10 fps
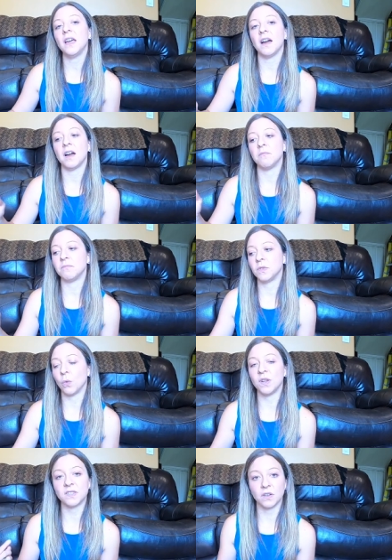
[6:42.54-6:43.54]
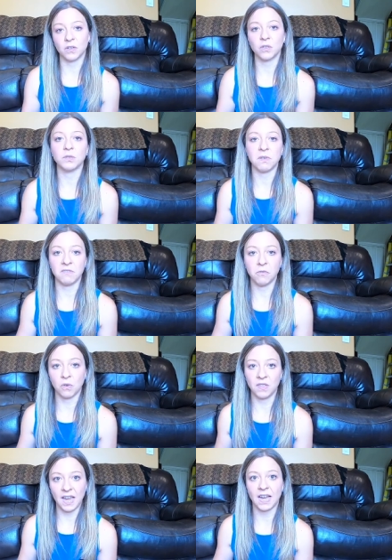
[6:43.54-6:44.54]
um, go in circles
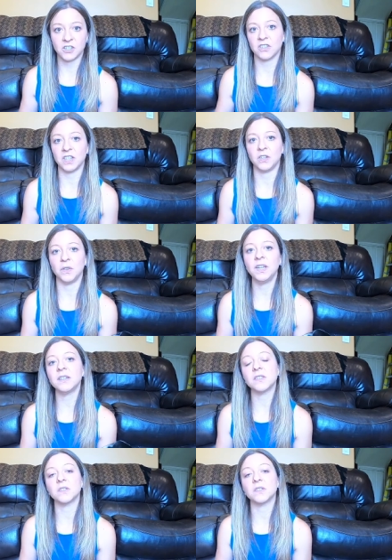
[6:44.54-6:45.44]
before they actually do it.